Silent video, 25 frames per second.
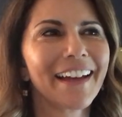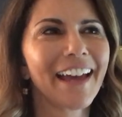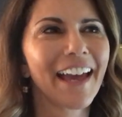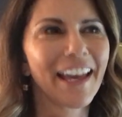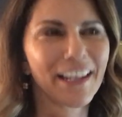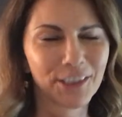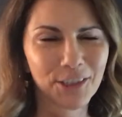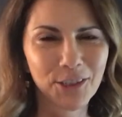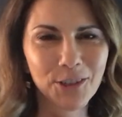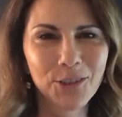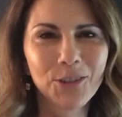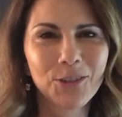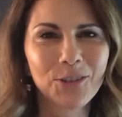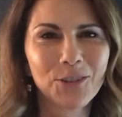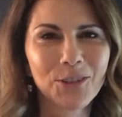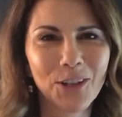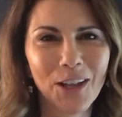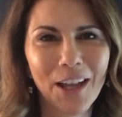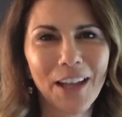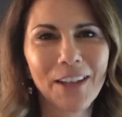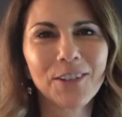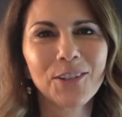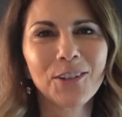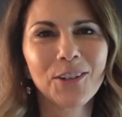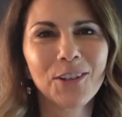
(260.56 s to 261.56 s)

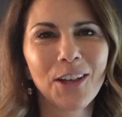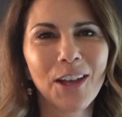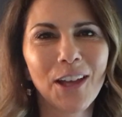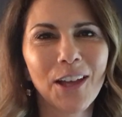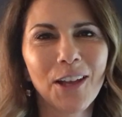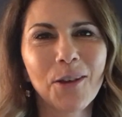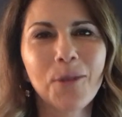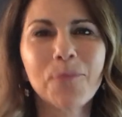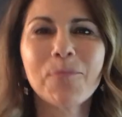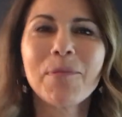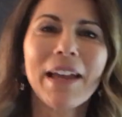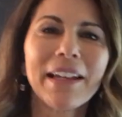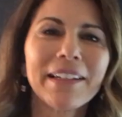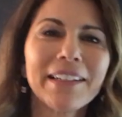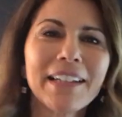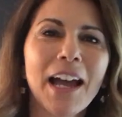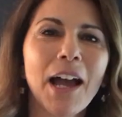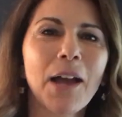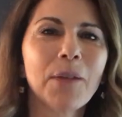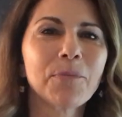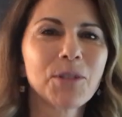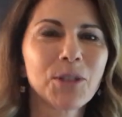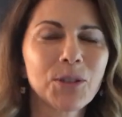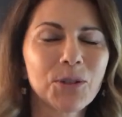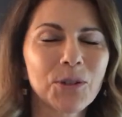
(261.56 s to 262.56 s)
a
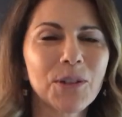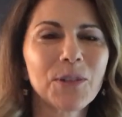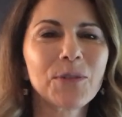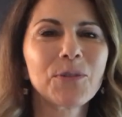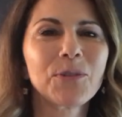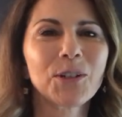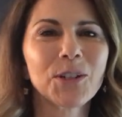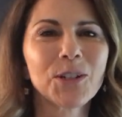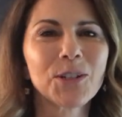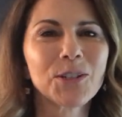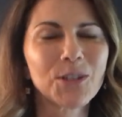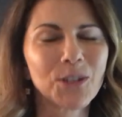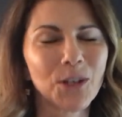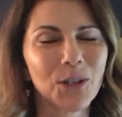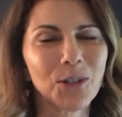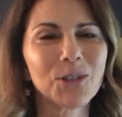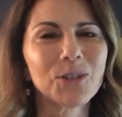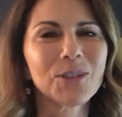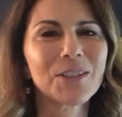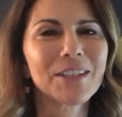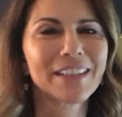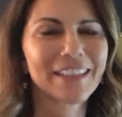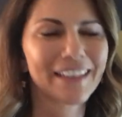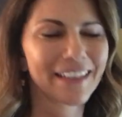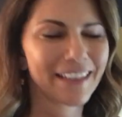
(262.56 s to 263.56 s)
bedtime story for
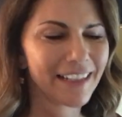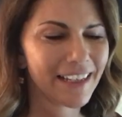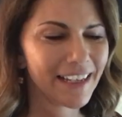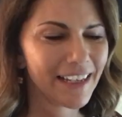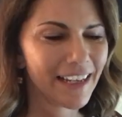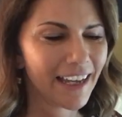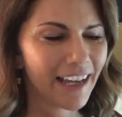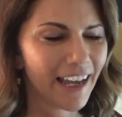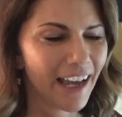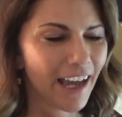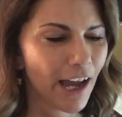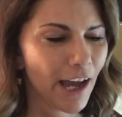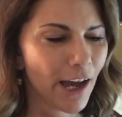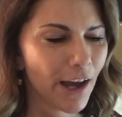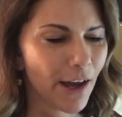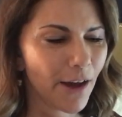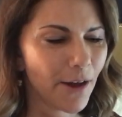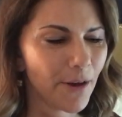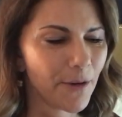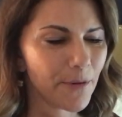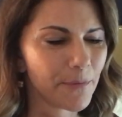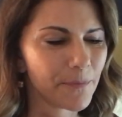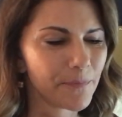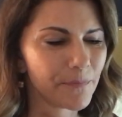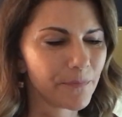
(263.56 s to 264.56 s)
adults.
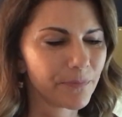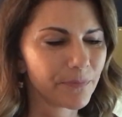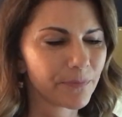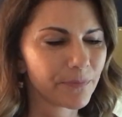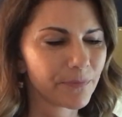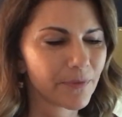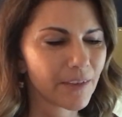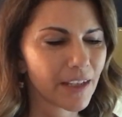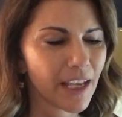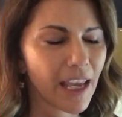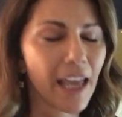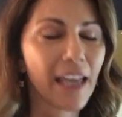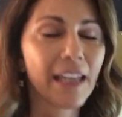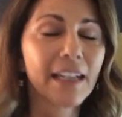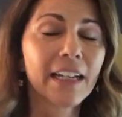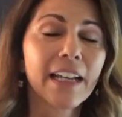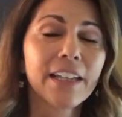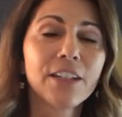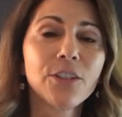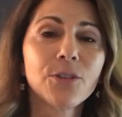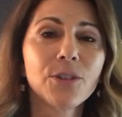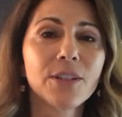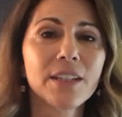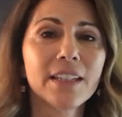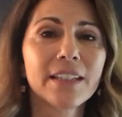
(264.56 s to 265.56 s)
And I
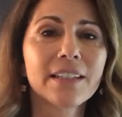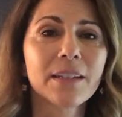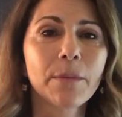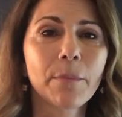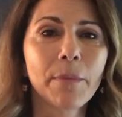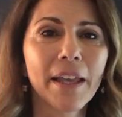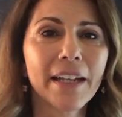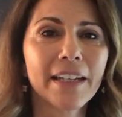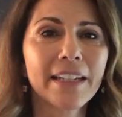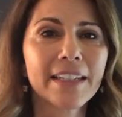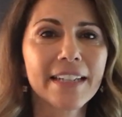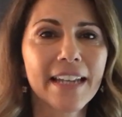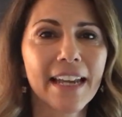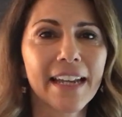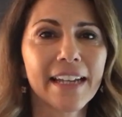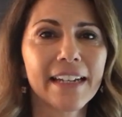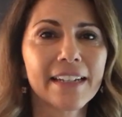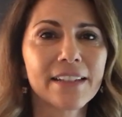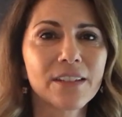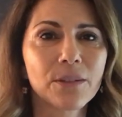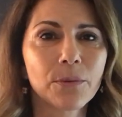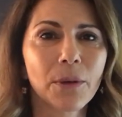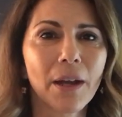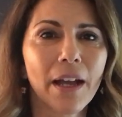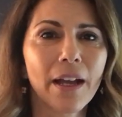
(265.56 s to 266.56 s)
use it to meditate
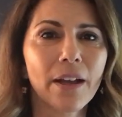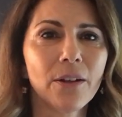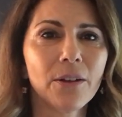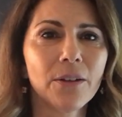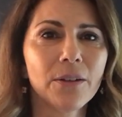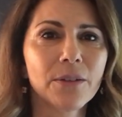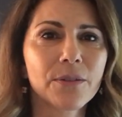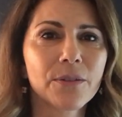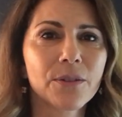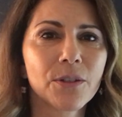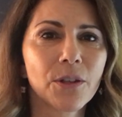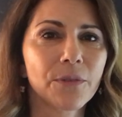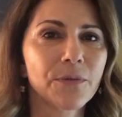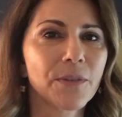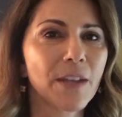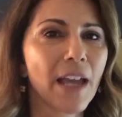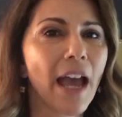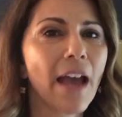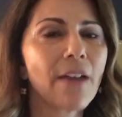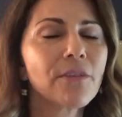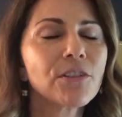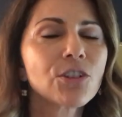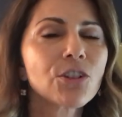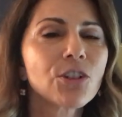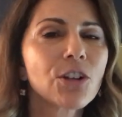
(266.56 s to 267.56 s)
as well. So if you
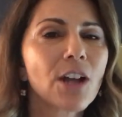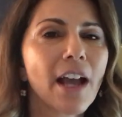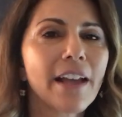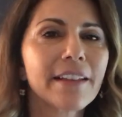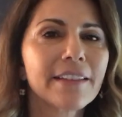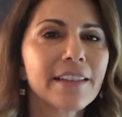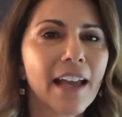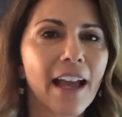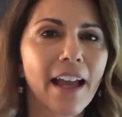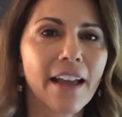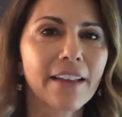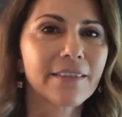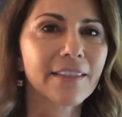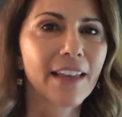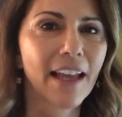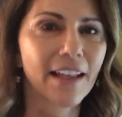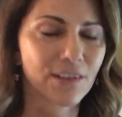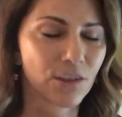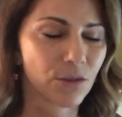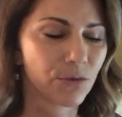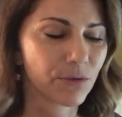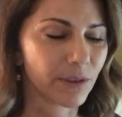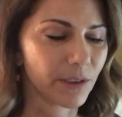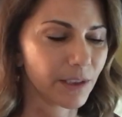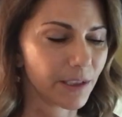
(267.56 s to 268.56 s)
haven't tried that,
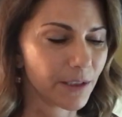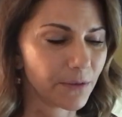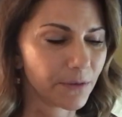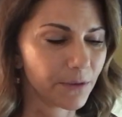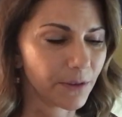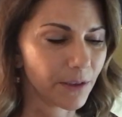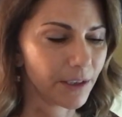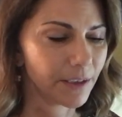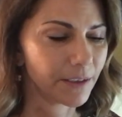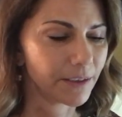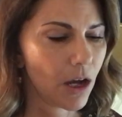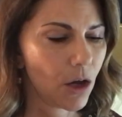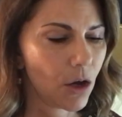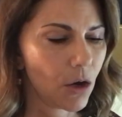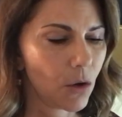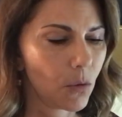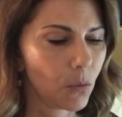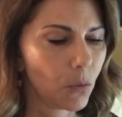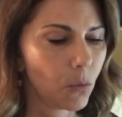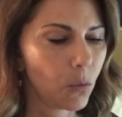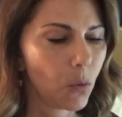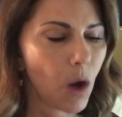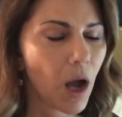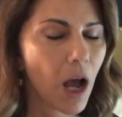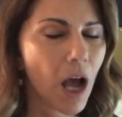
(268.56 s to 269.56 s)
that's really fun.
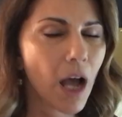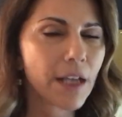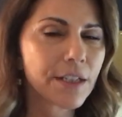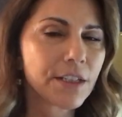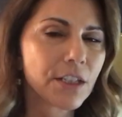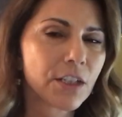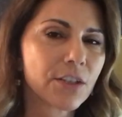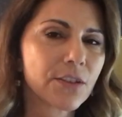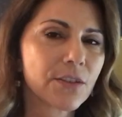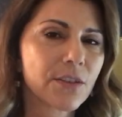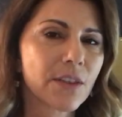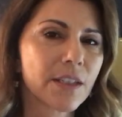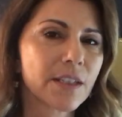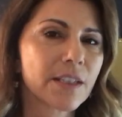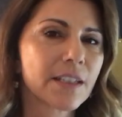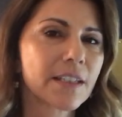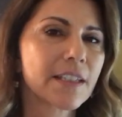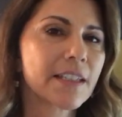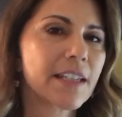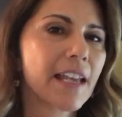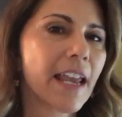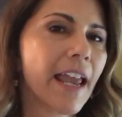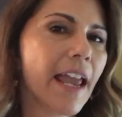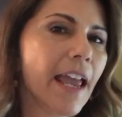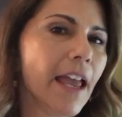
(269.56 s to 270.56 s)
Watch the
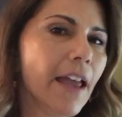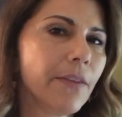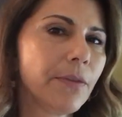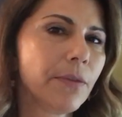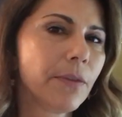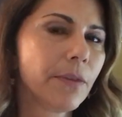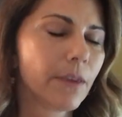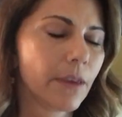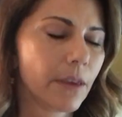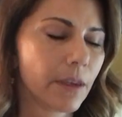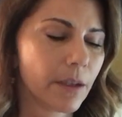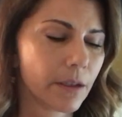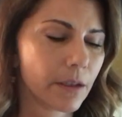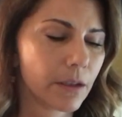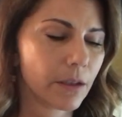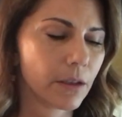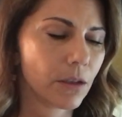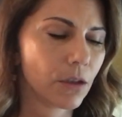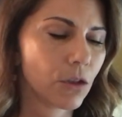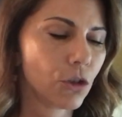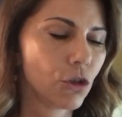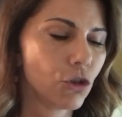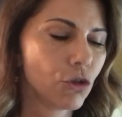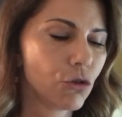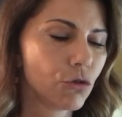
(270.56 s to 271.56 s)
10th
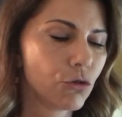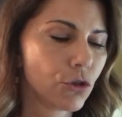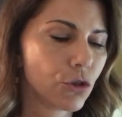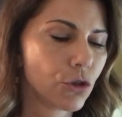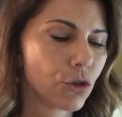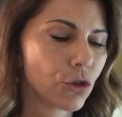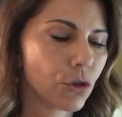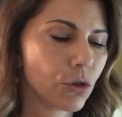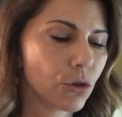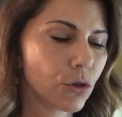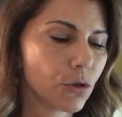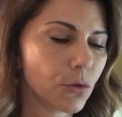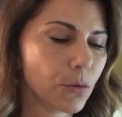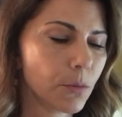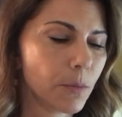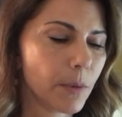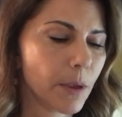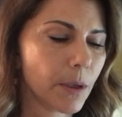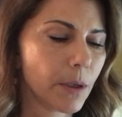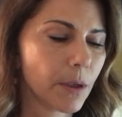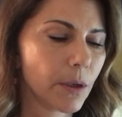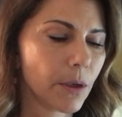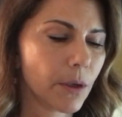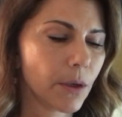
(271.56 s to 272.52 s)
YouTube